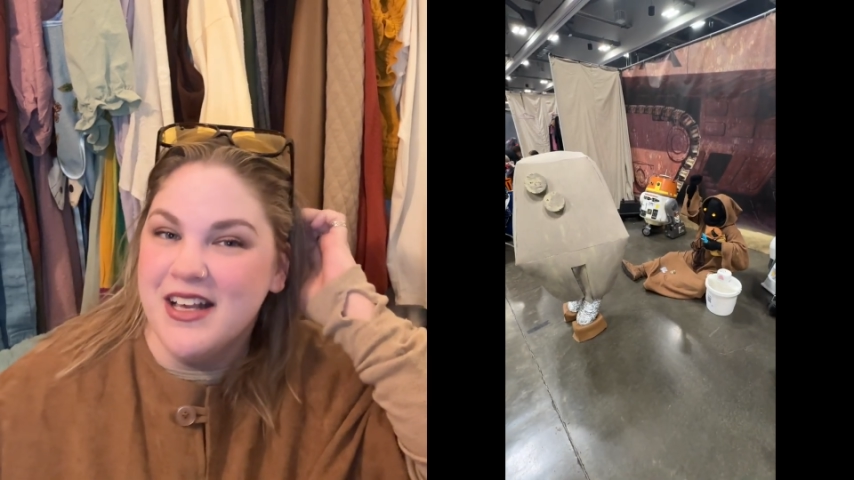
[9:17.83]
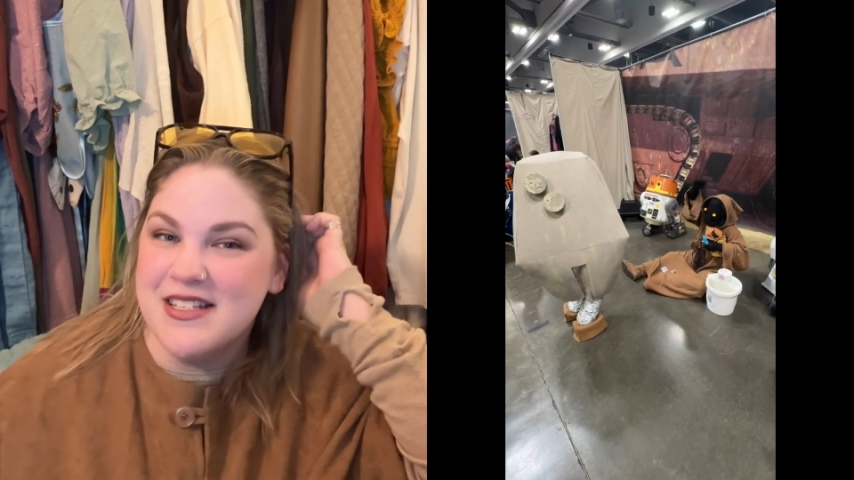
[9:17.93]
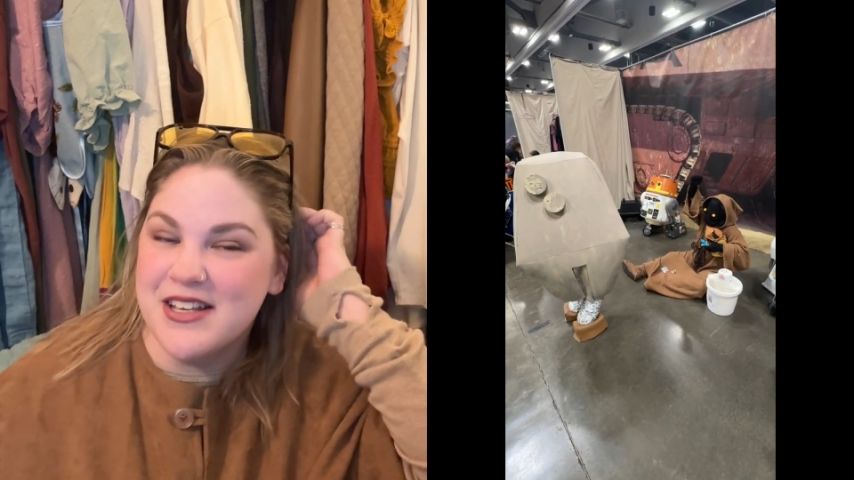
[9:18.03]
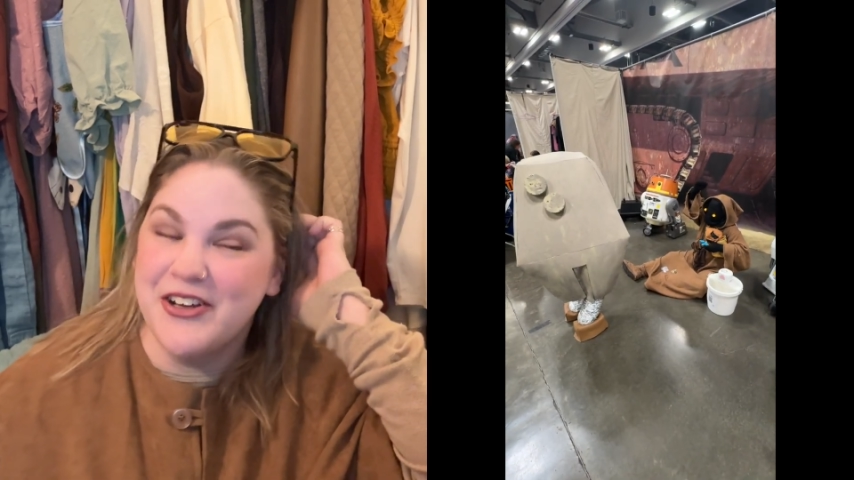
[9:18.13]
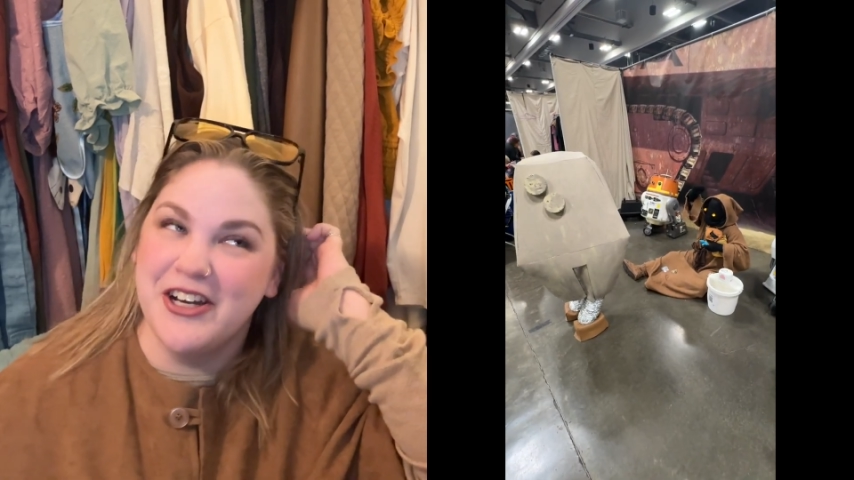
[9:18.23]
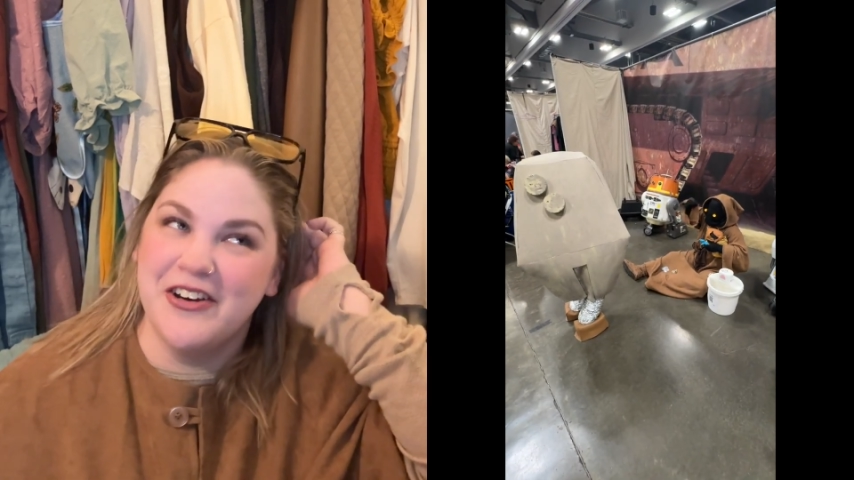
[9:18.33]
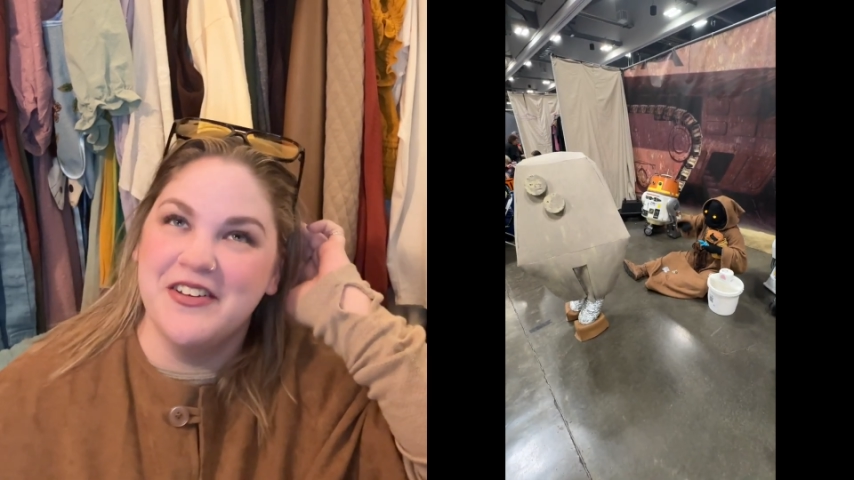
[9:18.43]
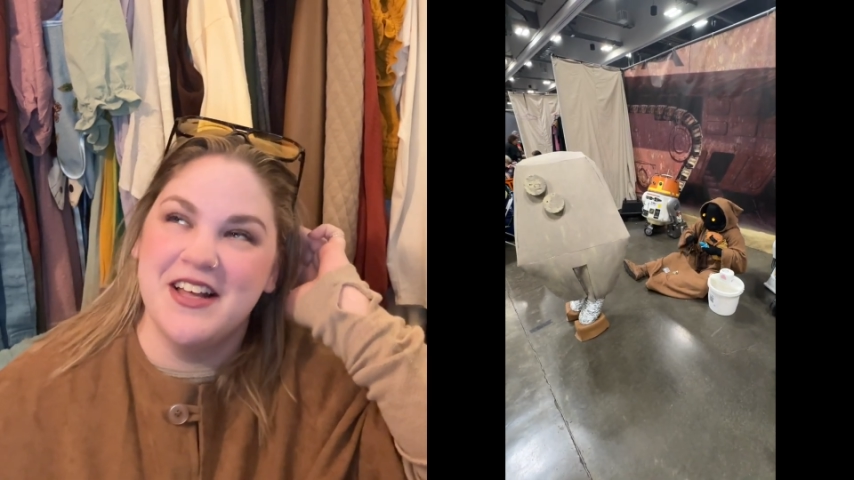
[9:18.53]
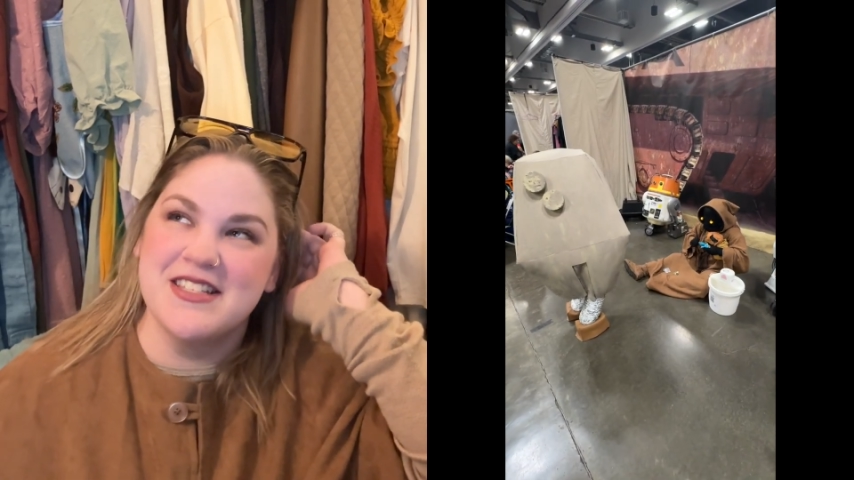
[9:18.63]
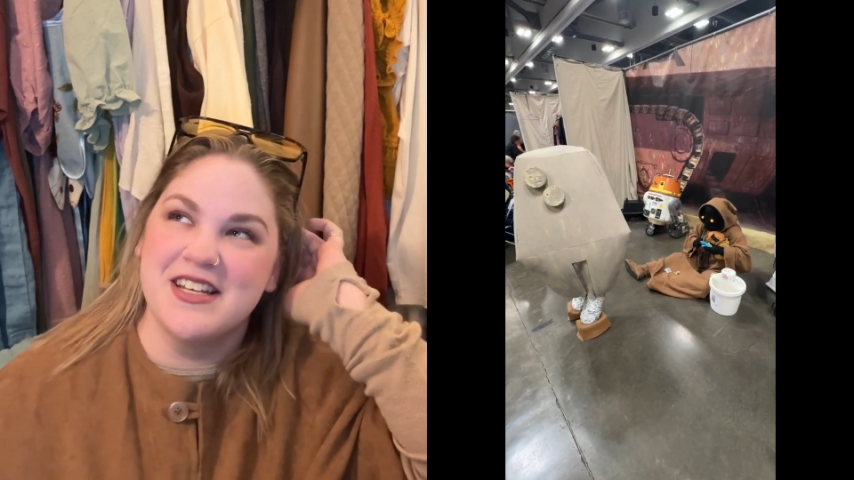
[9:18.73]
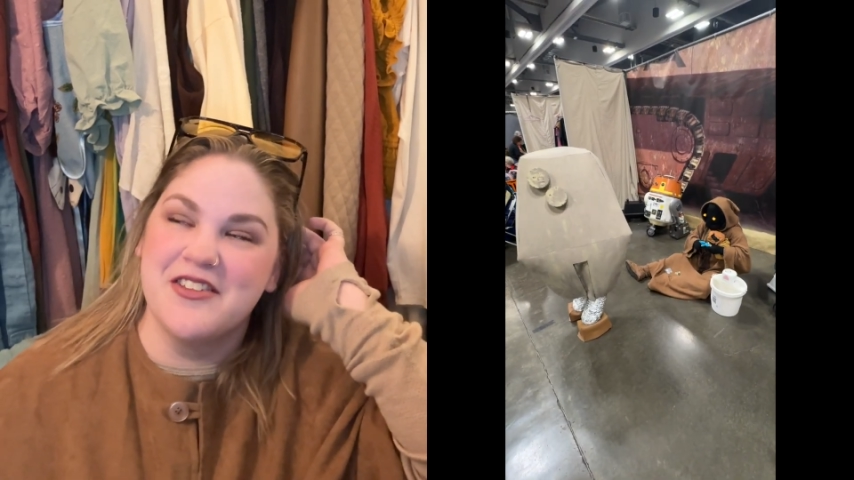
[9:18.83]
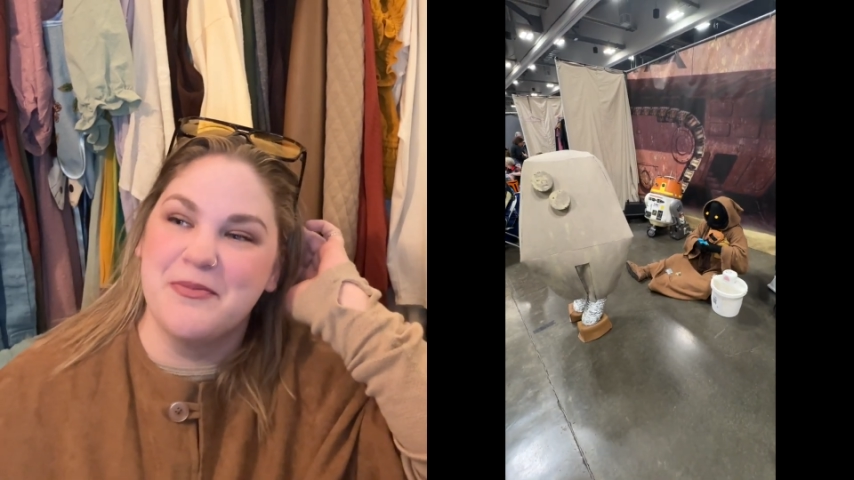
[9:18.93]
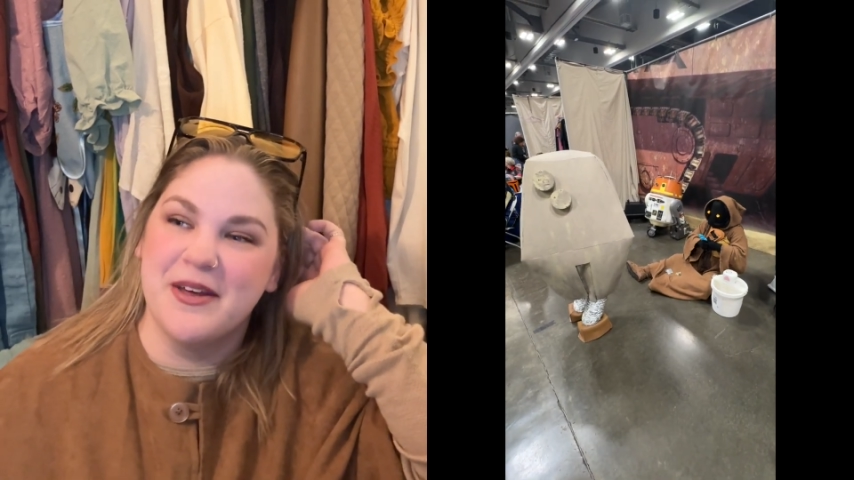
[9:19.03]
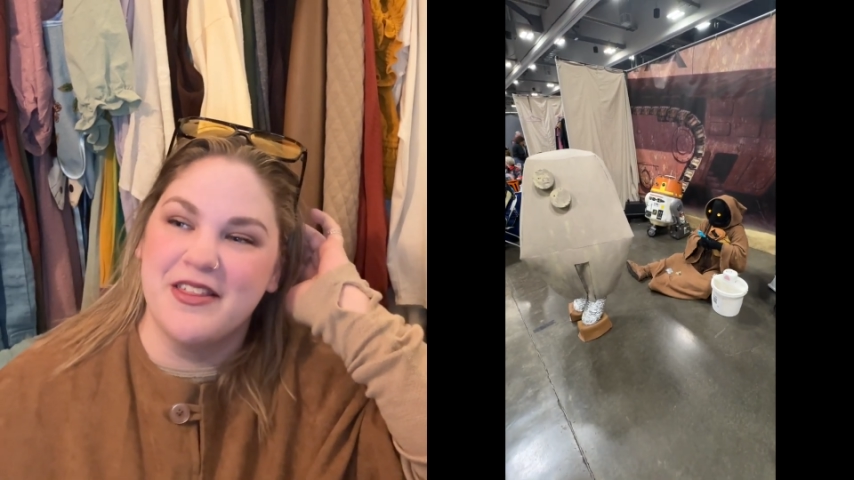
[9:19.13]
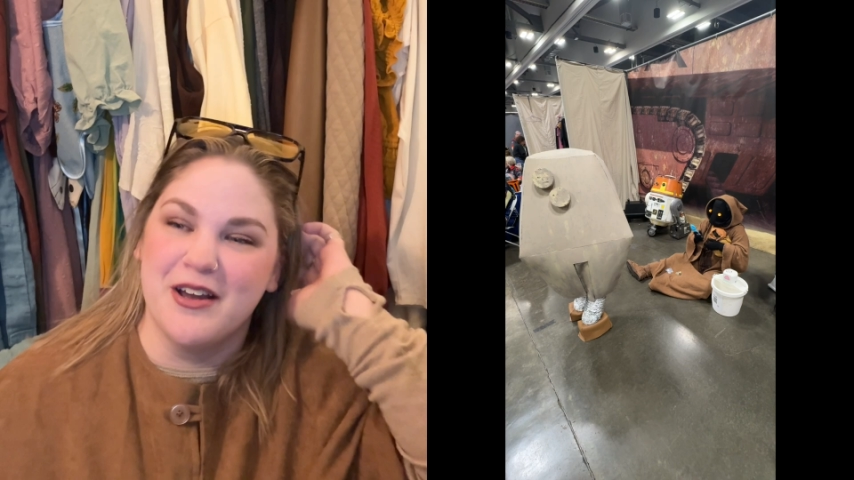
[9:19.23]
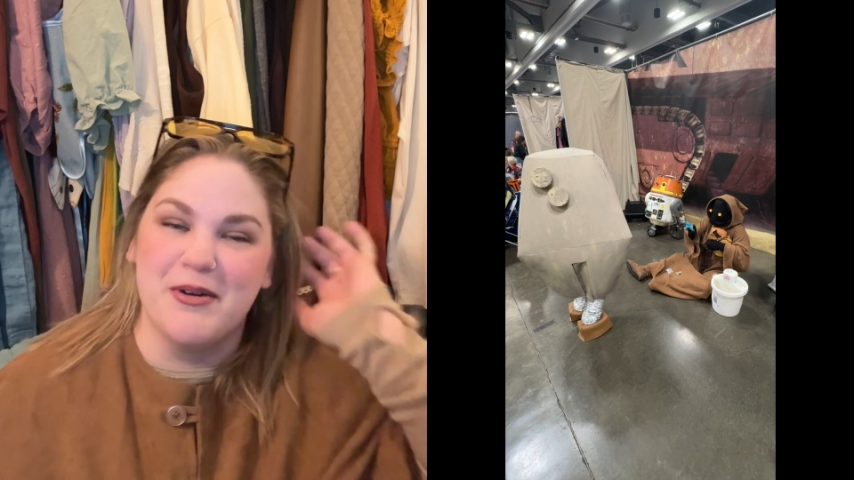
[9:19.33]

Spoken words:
So that's another big thing